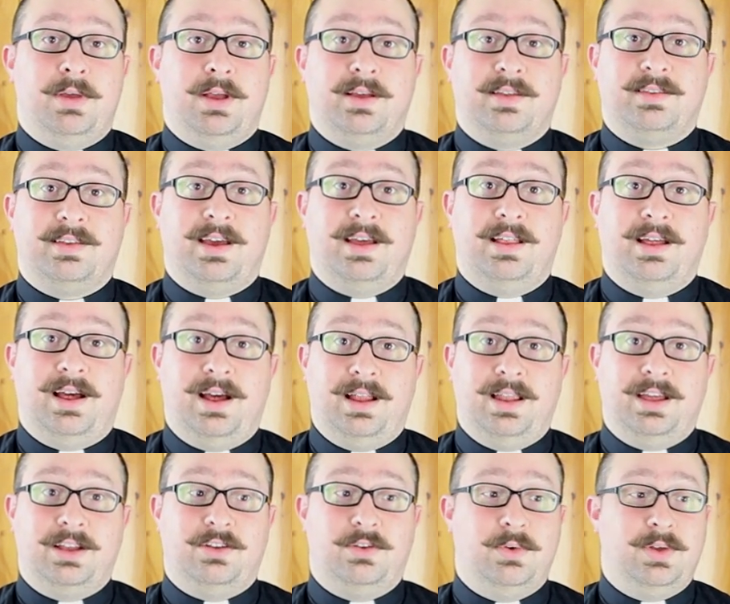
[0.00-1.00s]
because I
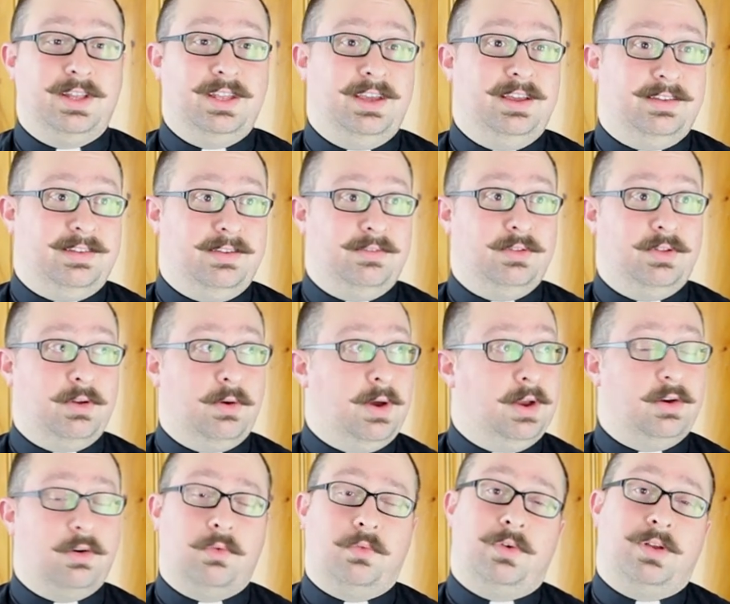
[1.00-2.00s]
like doing these even though
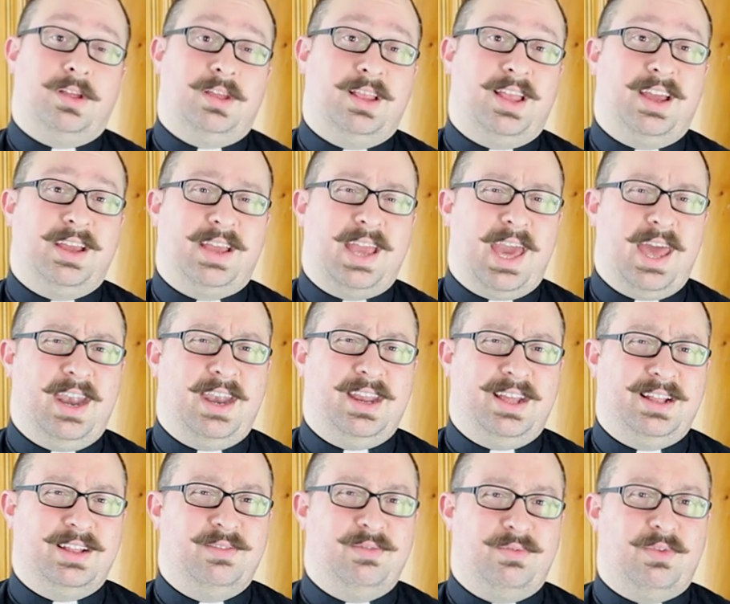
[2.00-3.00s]
I don't really like
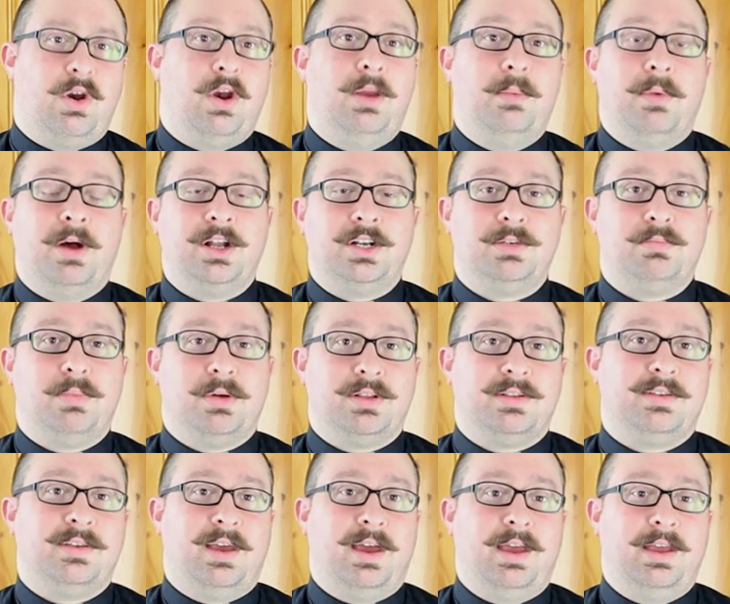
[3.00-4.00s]
editing them very much,
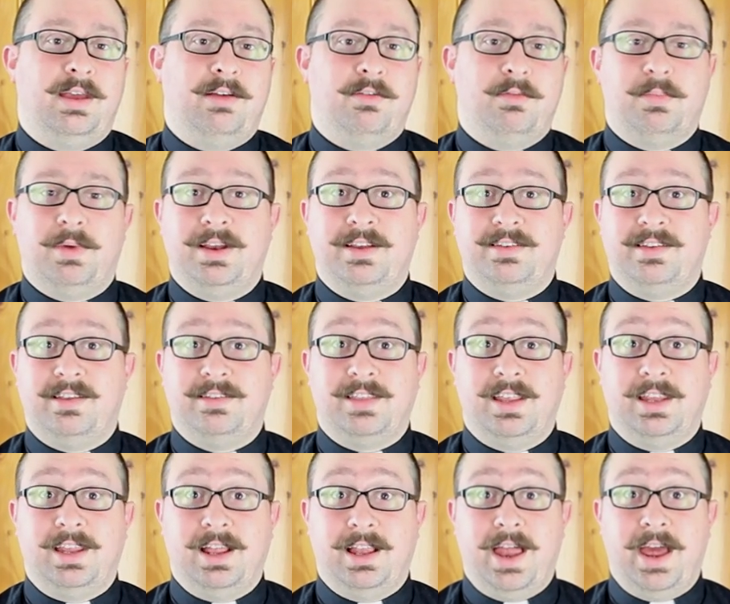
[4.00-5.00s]
but everybody says
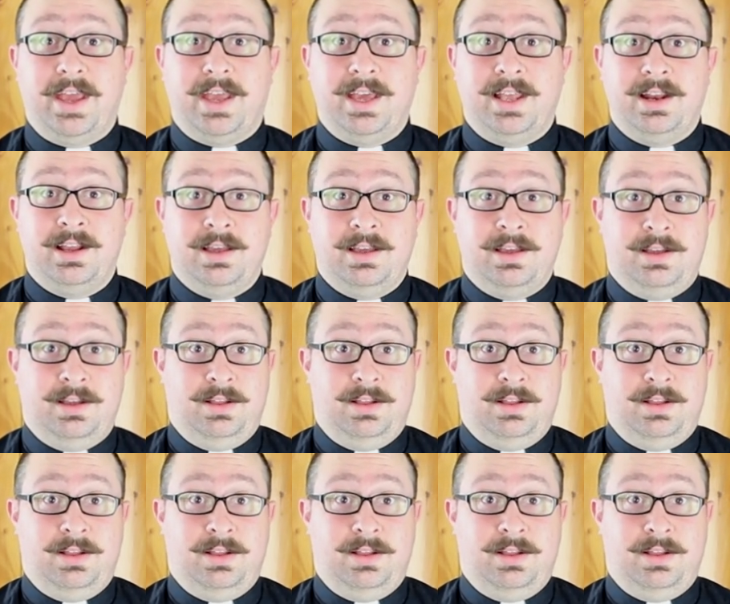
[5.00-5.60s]
that they like it,